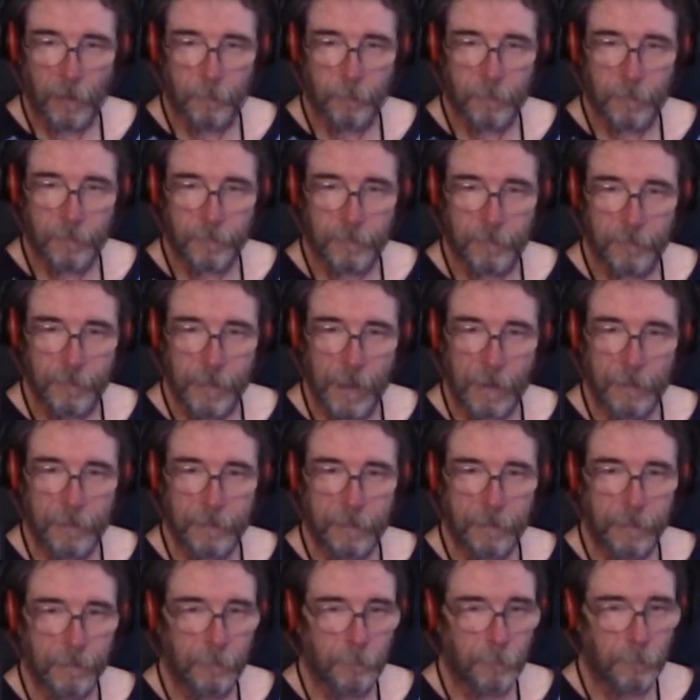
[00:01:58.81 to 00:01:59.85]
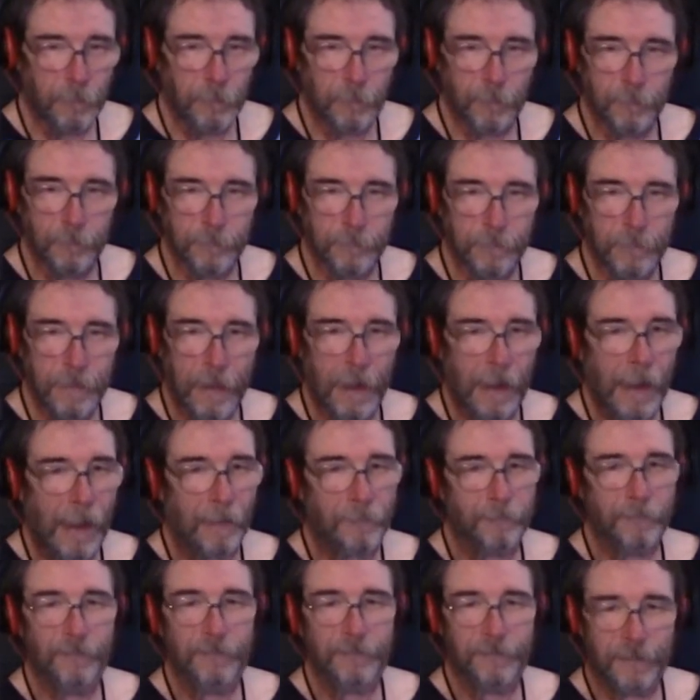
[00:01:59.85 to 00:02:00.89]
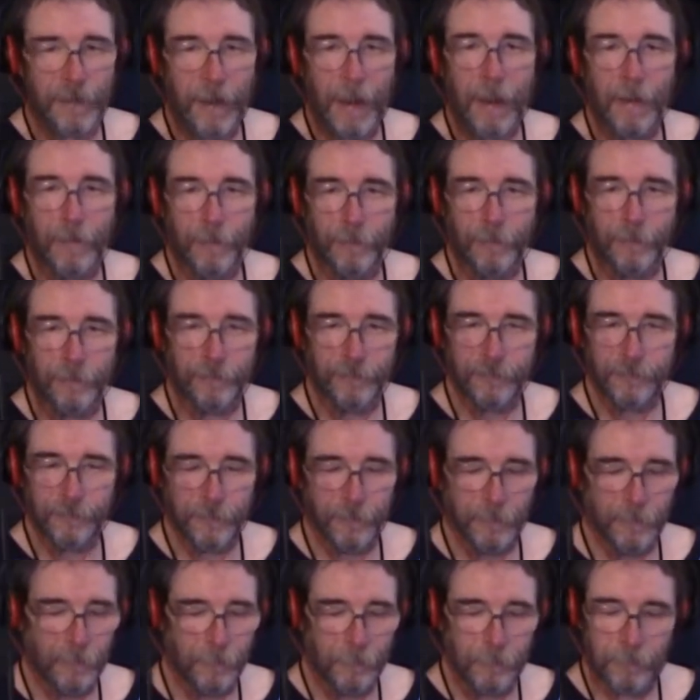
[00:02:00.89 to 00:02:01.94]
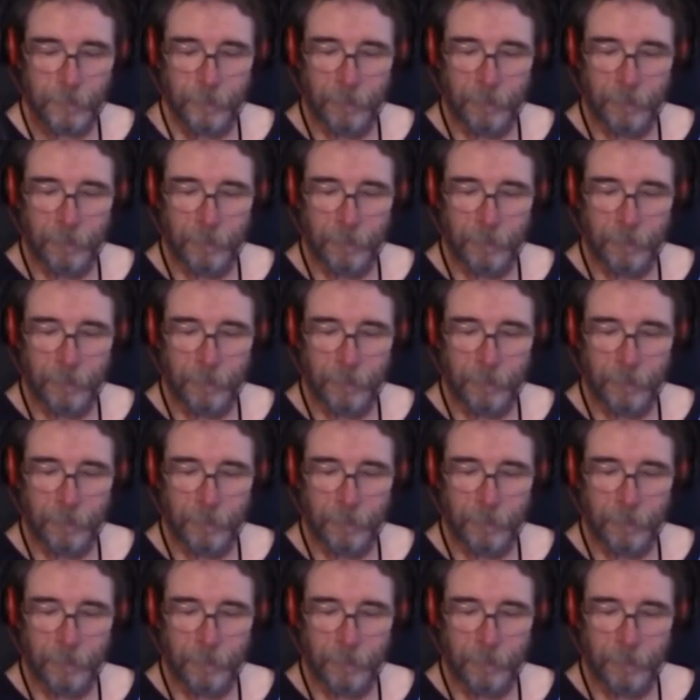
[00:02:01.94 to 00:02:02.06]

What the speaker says: but they're not actually scanners. So